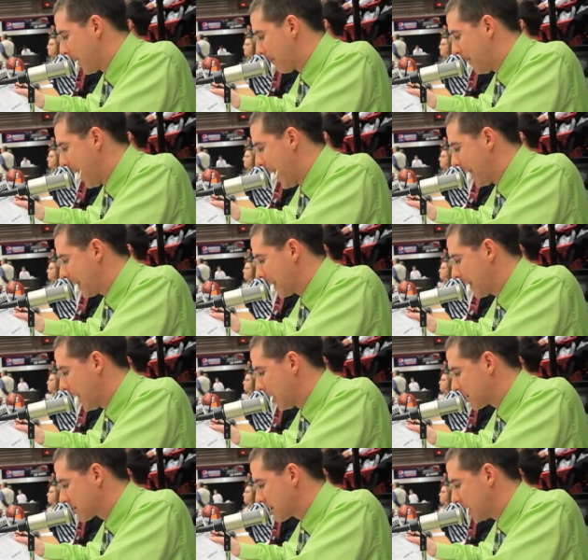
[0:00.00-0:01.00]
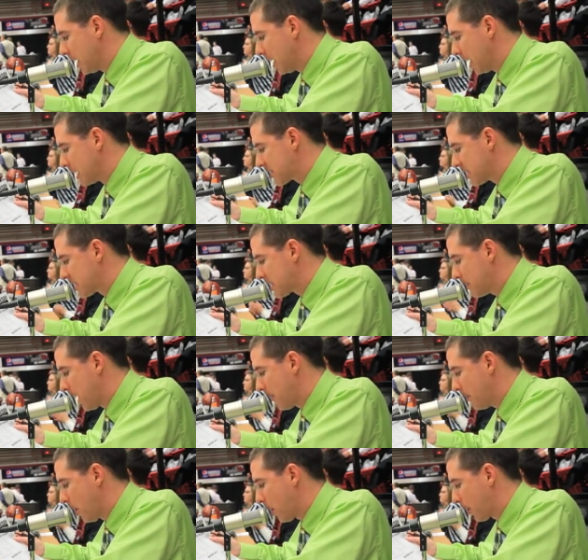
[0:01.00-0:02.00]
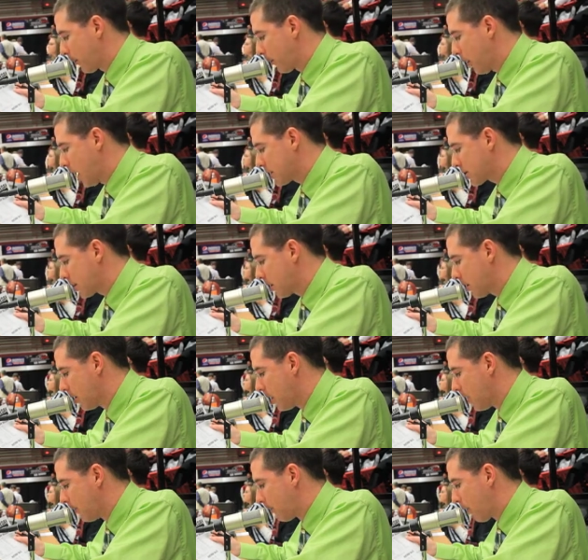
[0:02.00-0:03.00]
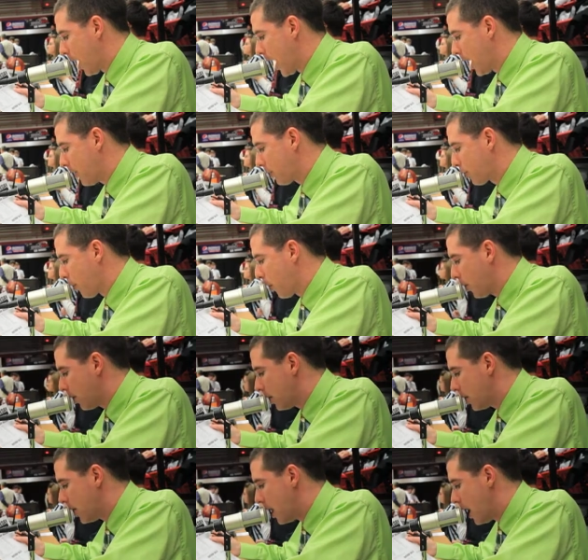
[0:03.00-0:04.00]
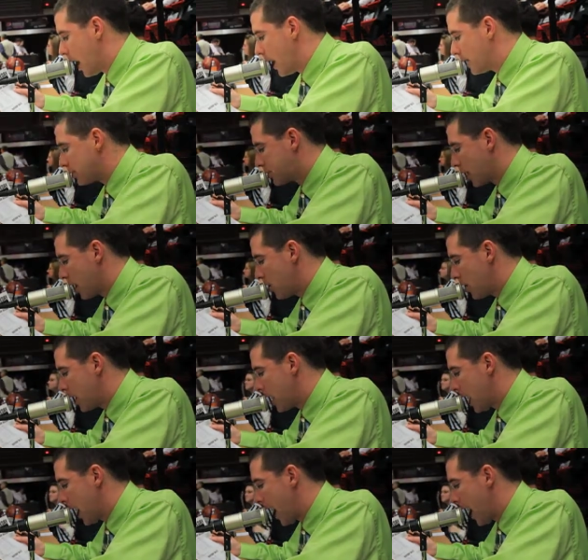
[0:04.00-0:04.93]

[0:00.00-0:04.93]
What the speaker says: by Pat Kelsey, assisted by Mark Prosser, Brian Thornton, and Tony